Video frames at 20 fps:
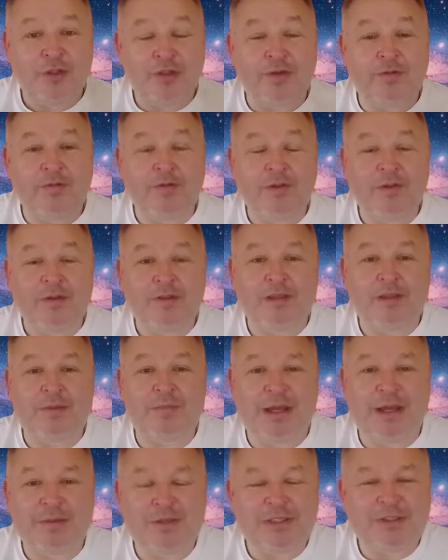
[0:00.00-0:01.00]
that there
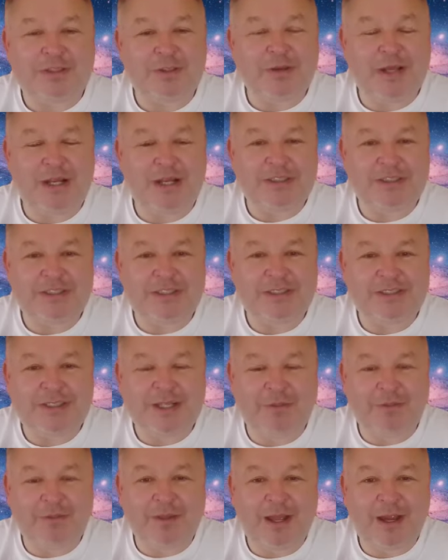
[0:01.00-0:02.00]
may be some energies
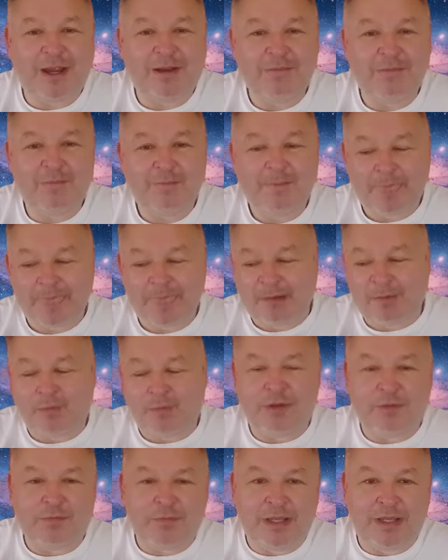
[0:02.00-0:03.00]
out there.
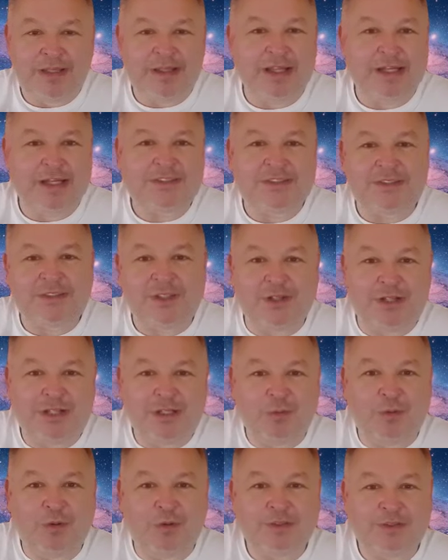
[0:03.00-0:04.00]
With me, there
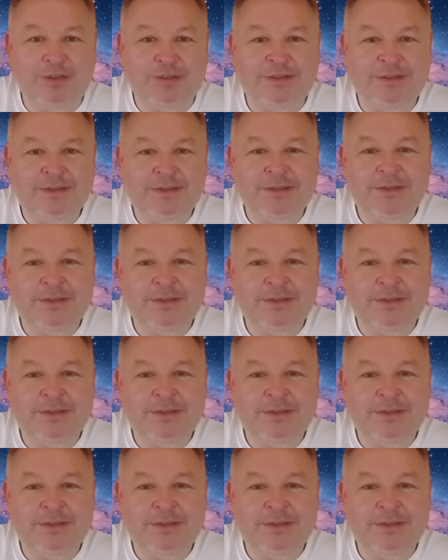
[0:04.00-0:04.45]
certainly was.